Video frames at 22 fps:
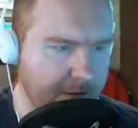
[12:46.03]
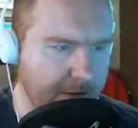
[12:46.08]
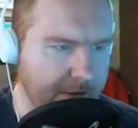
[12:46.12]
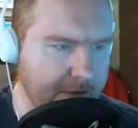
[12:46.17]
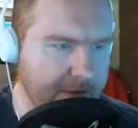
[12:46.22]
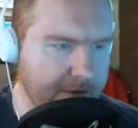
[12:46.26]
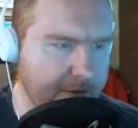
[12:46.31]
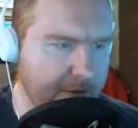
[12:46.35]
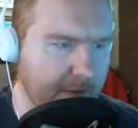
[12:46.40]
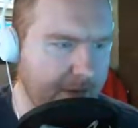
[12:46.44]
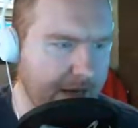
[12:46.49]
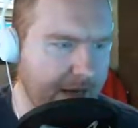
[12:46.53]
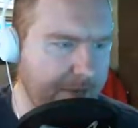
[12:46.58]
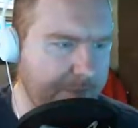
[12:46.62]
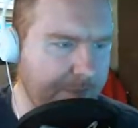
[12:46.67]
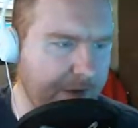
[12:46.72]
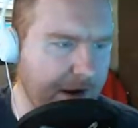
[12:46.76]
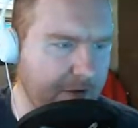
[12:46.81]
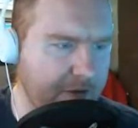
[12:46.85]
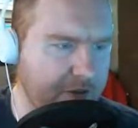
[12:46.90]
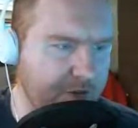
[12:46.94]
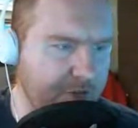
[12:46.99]
this is our main
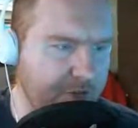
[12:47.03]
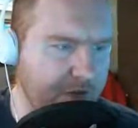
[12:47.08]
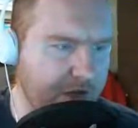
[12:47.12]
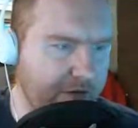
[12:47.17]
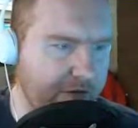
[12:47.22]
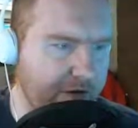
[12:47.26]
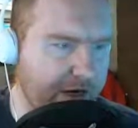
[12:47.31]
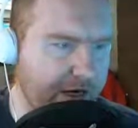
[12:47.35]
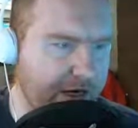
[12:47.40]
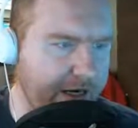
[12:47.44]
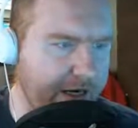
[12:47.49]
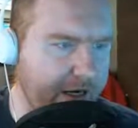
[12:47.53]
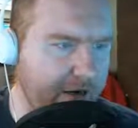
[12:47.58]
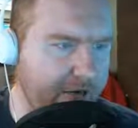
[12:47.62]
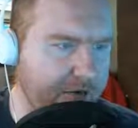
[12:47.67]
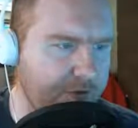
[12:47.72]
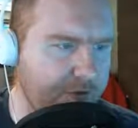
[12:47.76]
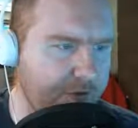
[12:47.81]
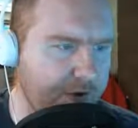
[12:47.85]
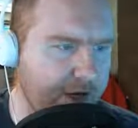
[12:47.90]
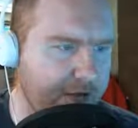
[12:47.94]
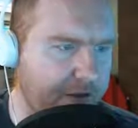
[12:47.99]
power supply right here.
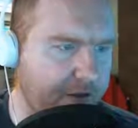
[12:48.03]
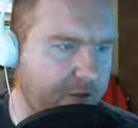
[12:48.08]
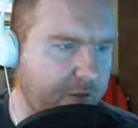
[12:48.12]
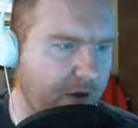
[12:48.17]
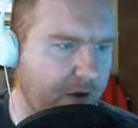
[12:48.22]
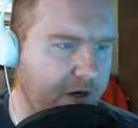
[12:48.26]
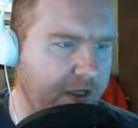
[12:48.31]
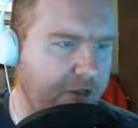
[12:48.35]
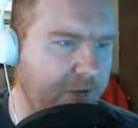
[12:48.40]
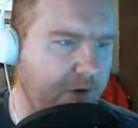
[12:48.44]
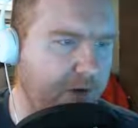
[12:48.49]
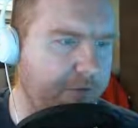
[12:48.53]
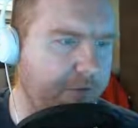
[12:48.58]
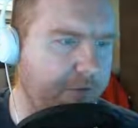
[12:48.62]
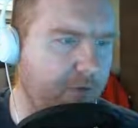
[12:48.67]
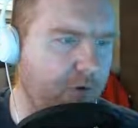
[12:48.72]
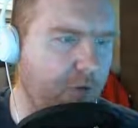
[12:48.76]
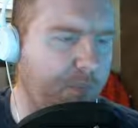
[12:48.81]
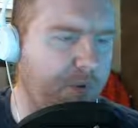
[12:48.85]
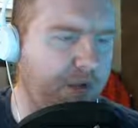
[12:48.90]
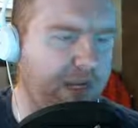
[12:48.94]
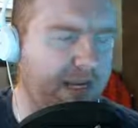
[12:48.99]
So we got the
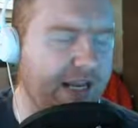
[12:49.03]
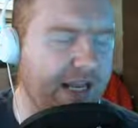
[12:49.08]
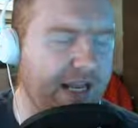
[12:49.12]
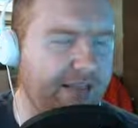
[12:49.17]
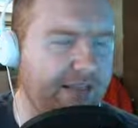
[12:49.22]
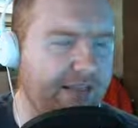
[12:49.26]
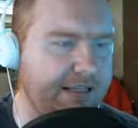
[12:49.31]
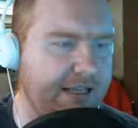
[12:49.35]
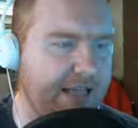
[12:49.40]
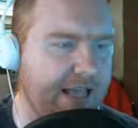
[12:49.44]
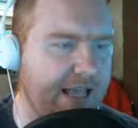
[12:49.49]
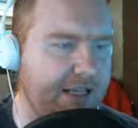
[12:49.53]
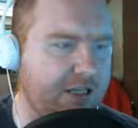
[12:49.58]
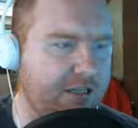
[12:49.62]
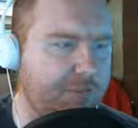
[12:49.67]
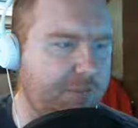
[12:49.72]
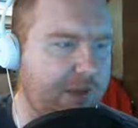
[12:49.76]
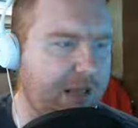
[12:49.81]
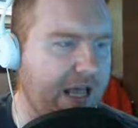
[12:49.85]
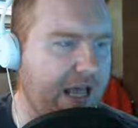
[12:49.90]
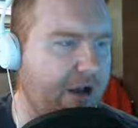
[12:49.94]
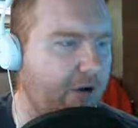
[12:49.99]
2024 pin
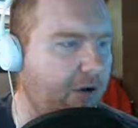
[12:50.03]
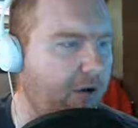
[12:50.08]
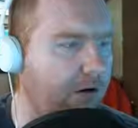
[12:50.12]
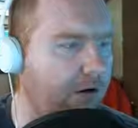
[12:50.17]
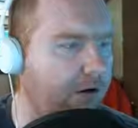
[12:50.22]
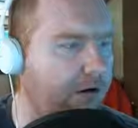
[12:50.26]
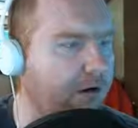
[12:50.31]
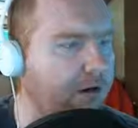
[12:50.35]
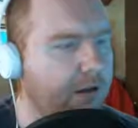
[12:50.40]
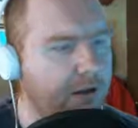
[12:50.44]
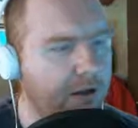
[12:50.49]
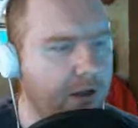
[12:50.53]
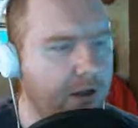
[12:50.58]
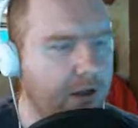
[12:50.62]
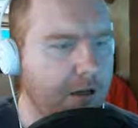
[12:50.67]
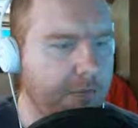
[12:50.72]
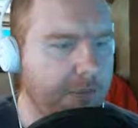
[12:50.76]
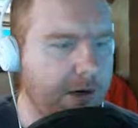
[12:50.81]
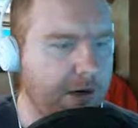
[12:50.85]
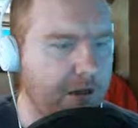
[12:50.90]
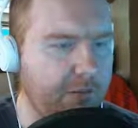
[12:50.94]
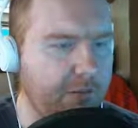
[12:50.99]
ATX power.
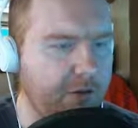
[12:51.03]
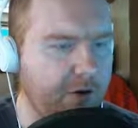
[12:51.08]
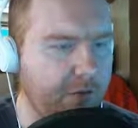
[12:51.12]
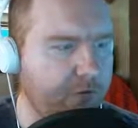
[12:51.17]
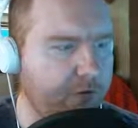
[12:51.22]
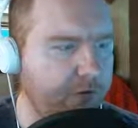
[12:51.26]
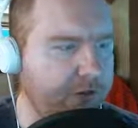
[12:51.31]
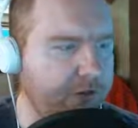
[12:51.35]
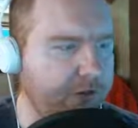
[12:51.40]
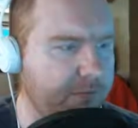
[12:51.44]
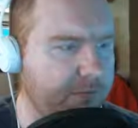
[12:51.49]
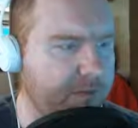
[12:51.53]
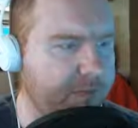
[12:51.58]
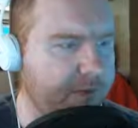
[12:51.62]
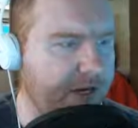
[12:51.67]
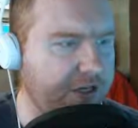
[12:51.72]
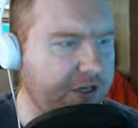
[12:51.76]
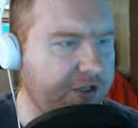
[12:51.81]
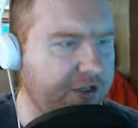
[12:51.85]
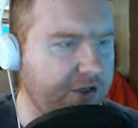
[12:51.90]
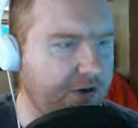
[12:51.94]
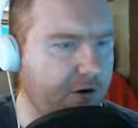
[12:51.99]
Power of the motherboard, some
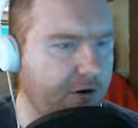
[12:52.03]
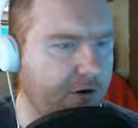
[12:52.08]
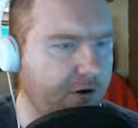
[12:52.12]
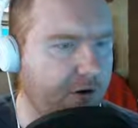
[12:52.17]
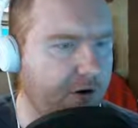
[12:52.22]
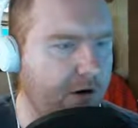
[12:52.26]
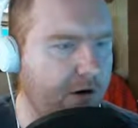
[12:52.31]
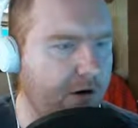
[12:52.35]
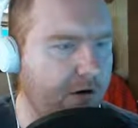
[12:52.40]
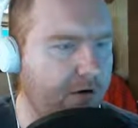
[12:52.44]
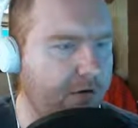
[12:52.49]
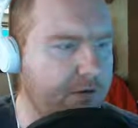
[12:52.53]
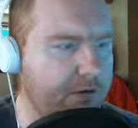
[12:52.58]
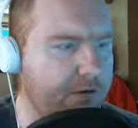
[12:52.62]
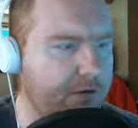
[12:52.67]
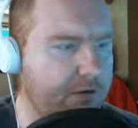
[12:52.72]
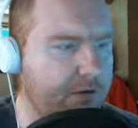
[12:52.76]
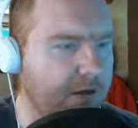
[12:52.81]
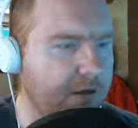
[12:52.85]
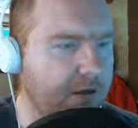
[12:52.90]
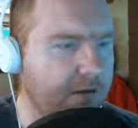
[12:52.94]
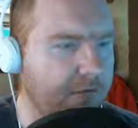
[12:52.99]
expansion
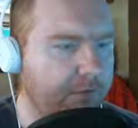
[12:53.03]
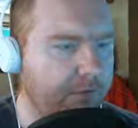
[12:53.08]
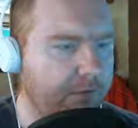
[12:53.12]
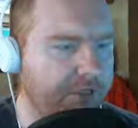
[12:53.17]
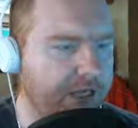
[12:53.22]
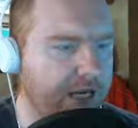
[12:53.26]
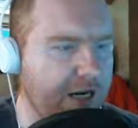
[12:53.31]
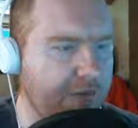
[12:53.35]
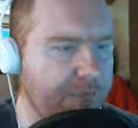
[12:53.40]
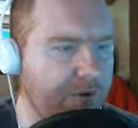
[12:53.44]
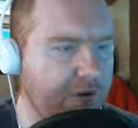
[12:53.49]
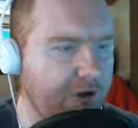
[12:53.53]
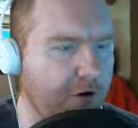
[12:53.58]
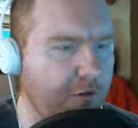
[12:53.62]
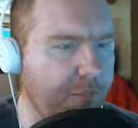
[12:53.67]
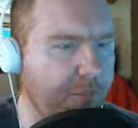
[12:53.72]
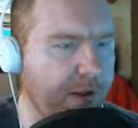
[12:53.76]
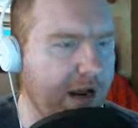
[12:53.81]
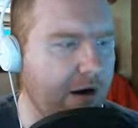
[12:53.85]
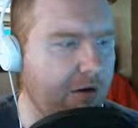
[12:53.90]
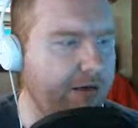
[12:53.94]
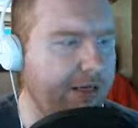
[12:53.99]
cards. For example, low
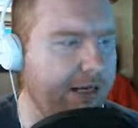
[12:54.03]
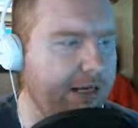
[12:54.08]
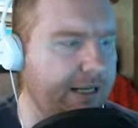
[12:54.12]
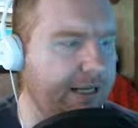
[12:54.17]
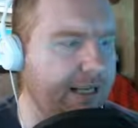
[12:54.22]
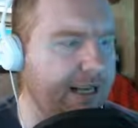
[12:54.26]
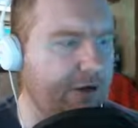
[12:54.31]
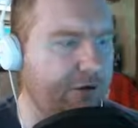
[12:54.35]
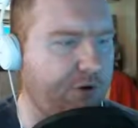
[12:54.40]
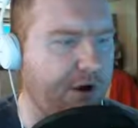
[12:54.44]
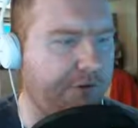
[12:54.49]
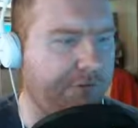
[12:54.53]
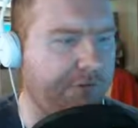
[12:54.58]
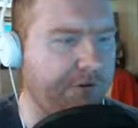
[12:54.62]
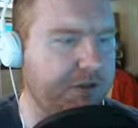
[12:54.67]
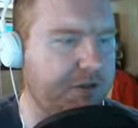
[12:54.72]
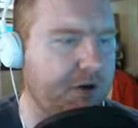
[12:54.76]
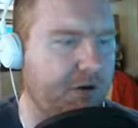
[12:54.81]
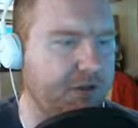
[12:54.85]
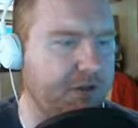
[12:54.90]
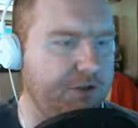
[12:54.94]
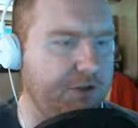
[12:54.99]
power dedicated
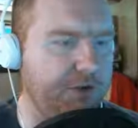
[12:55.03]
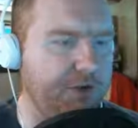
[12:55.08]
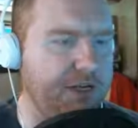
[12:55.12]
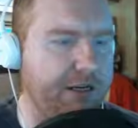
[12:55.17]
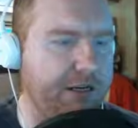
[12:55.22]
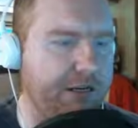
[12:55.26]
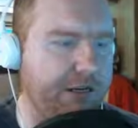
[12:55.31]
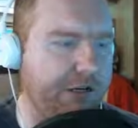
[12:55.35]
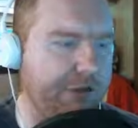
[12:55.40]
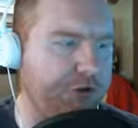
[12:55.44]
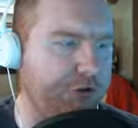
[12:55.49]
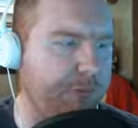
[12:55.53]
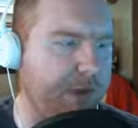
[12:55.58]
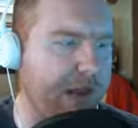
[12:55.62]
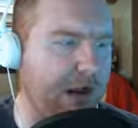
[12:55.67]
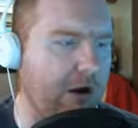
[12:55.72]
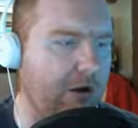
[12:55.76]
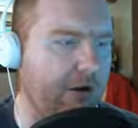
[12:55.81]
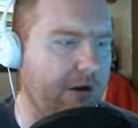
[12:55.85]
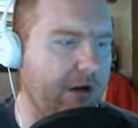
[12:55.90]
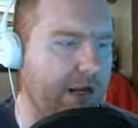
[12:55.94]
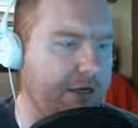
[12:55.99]
graphics cards don't need an additional
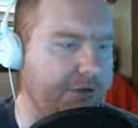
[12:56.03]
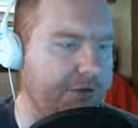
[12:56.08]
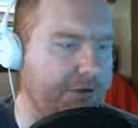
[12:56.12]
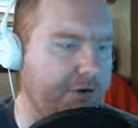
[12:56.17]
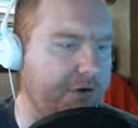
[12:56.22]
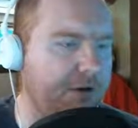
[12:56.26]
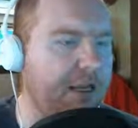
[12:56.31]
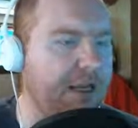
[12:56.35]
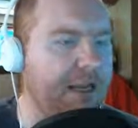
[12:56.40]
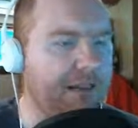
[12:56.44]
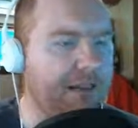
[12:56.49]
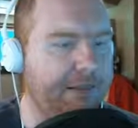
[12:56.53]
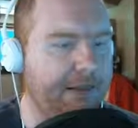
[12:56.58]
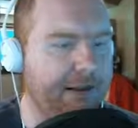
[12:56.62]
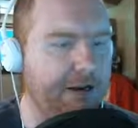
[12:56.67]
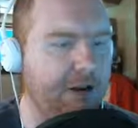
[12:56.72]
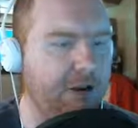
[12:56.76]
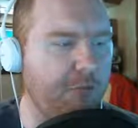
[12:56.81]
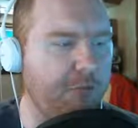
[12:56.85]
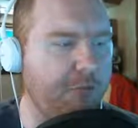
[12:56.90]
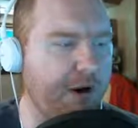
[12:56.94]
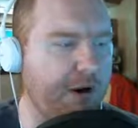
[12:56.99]
power connector. They
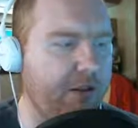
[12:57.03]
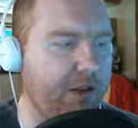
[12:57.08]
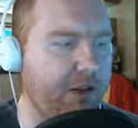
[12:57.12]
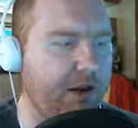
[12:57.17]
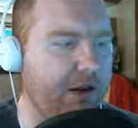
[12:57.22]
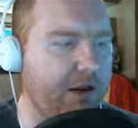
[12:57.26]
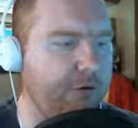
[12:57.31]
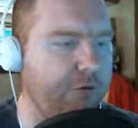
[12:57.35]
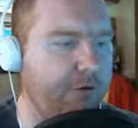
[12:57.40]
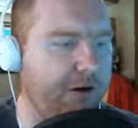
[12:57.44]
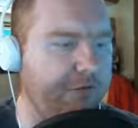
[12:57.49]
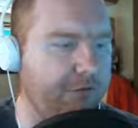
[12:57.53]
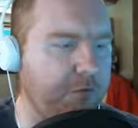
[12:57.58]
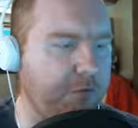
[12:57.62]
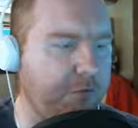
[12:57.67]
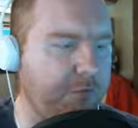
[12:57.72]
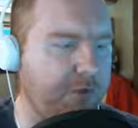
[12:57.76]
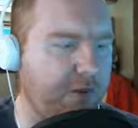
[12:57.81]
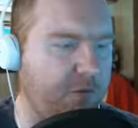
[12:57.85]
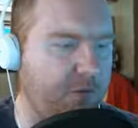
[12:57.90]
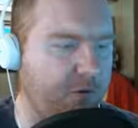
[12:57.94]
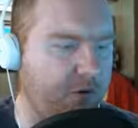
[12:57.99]
get all the power they need directly
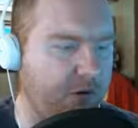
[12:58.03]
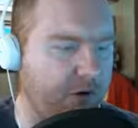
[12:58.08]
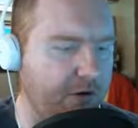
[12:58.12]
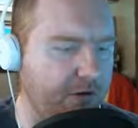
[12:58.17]
from the motherboard.